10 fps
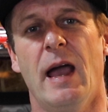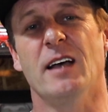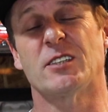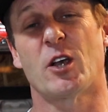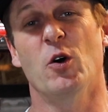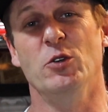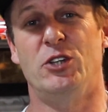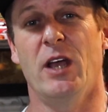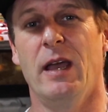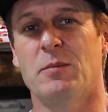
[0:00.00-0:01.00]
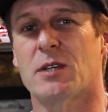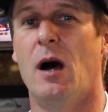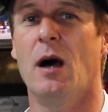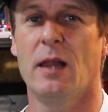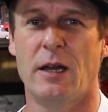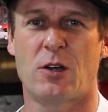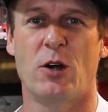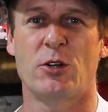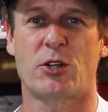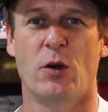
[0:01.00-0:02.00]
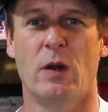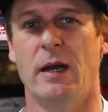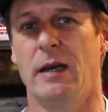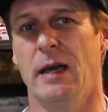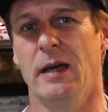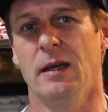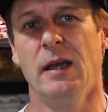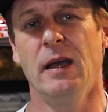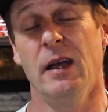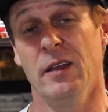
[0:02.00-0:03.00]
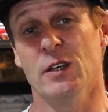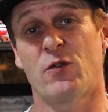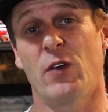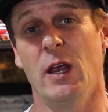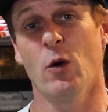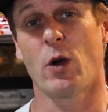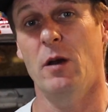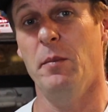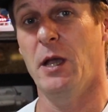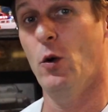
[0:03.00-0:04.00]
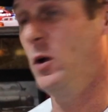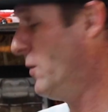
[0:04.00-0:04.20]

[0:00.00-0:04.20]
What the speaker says: How's it going? James, OnlineCarShow.net. In this video, we're going to be going